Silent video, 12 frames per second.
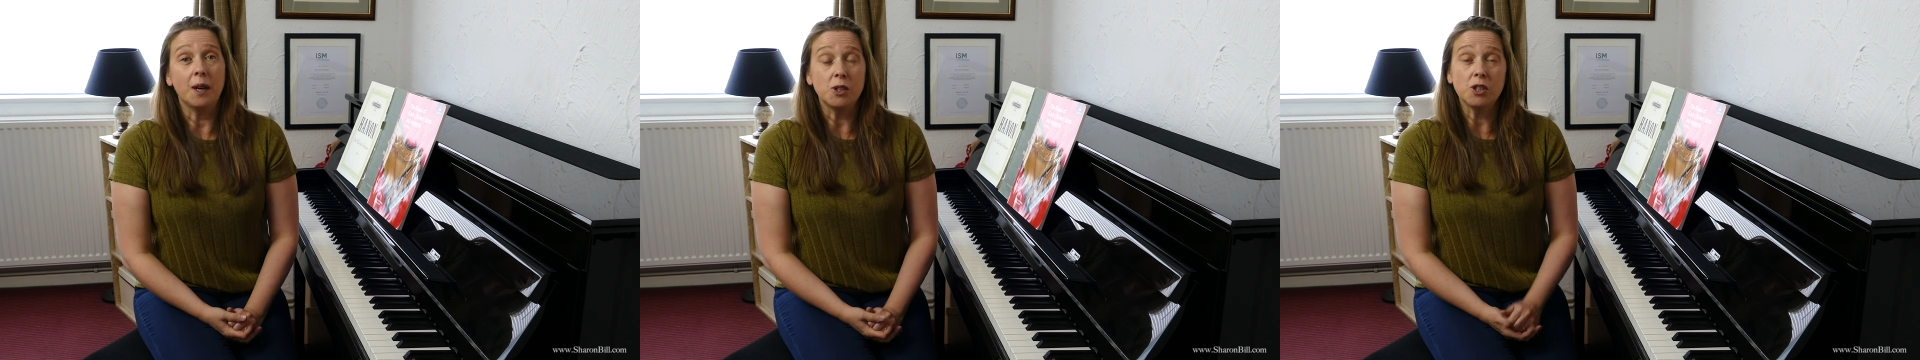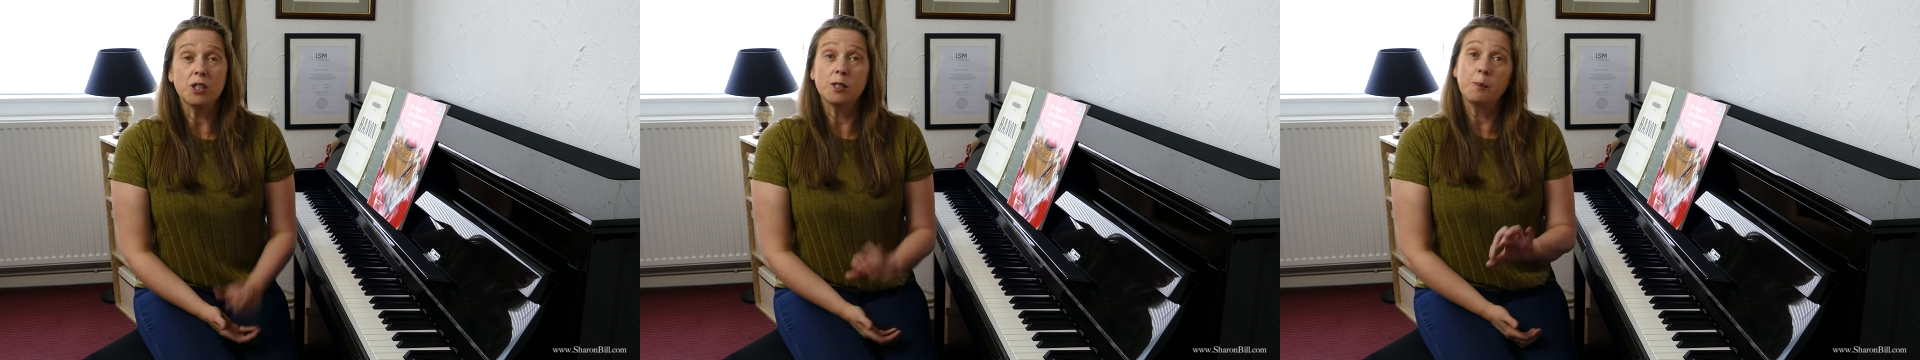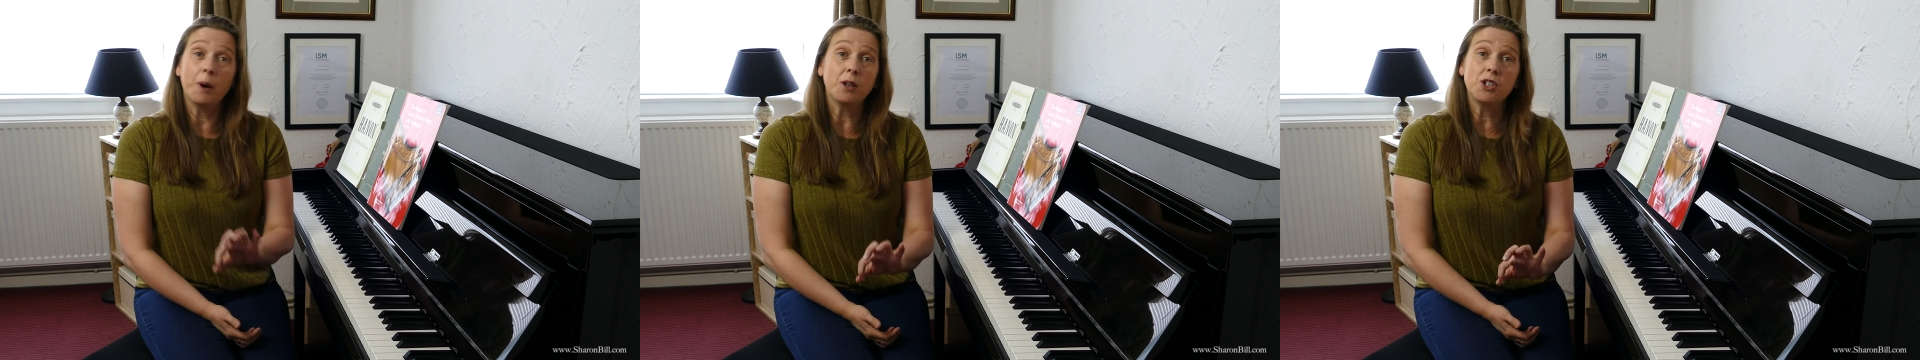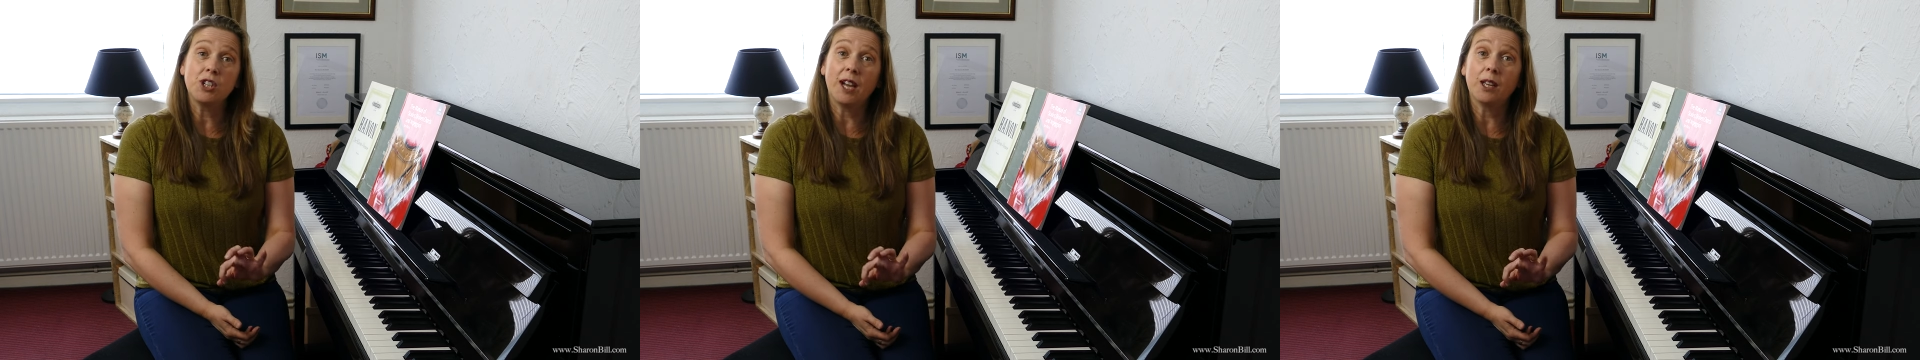just spot
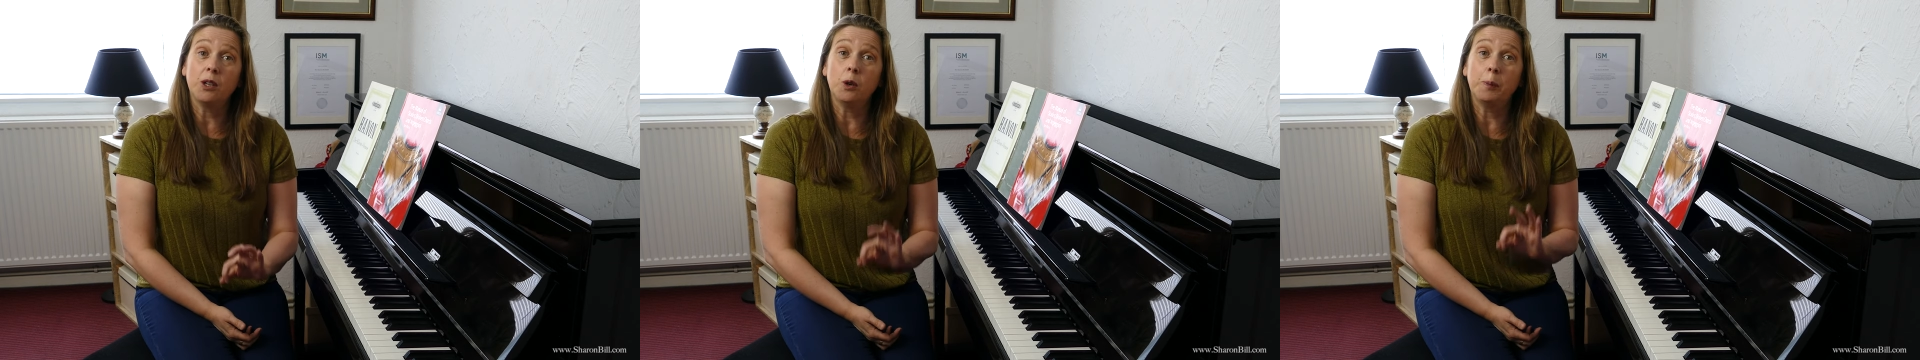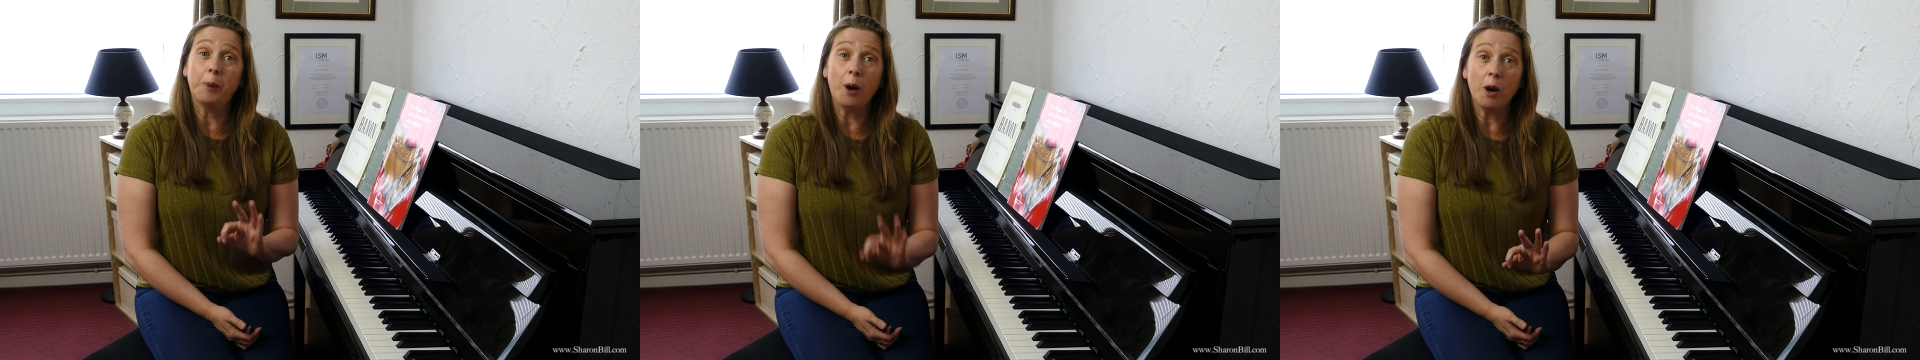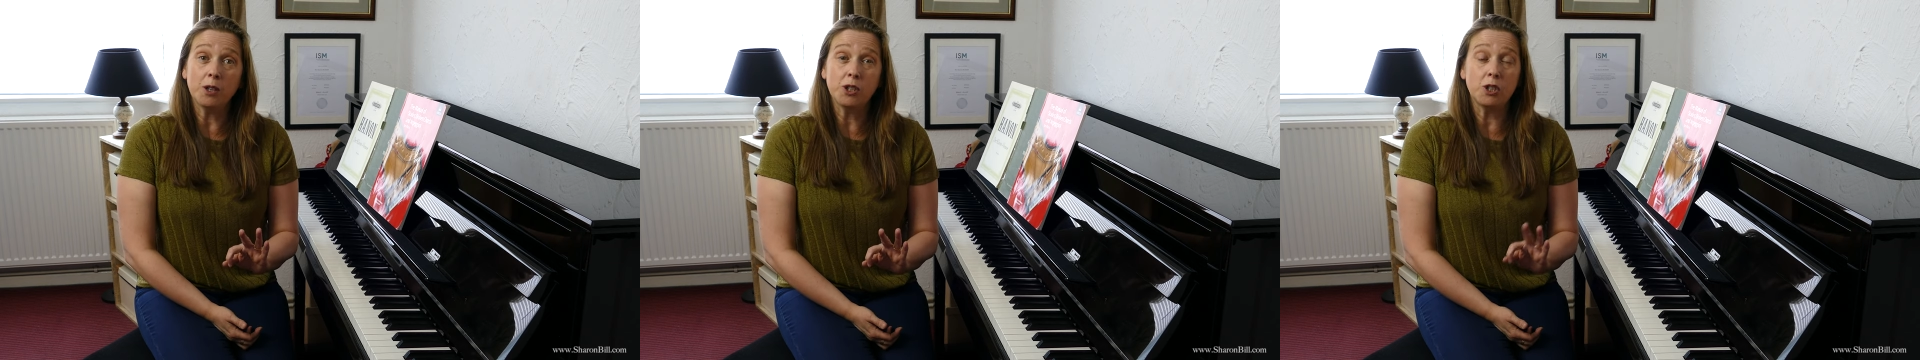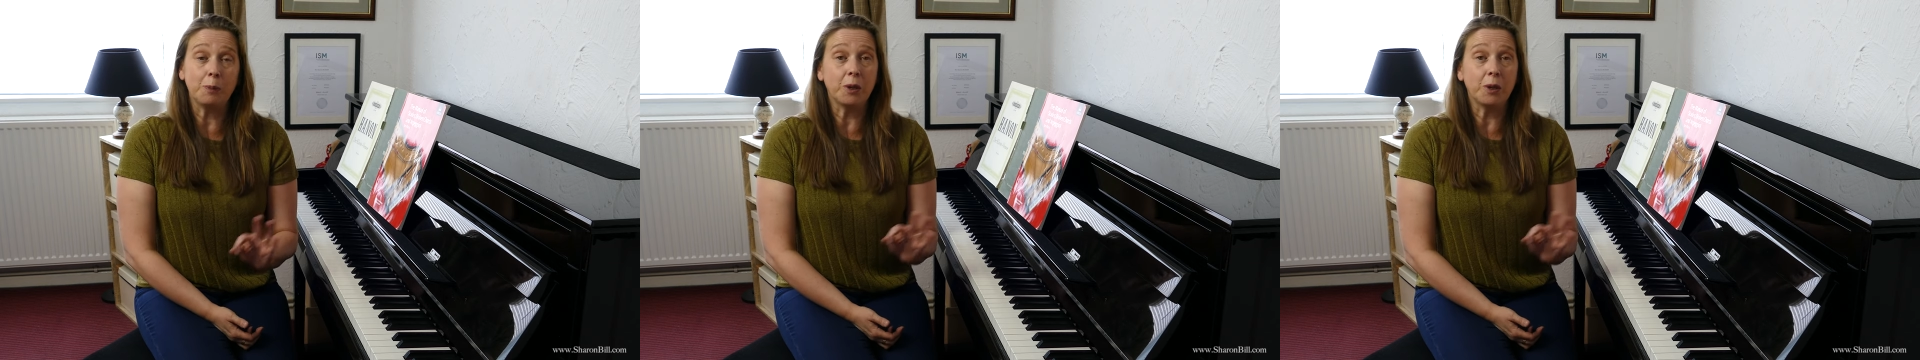check your posture,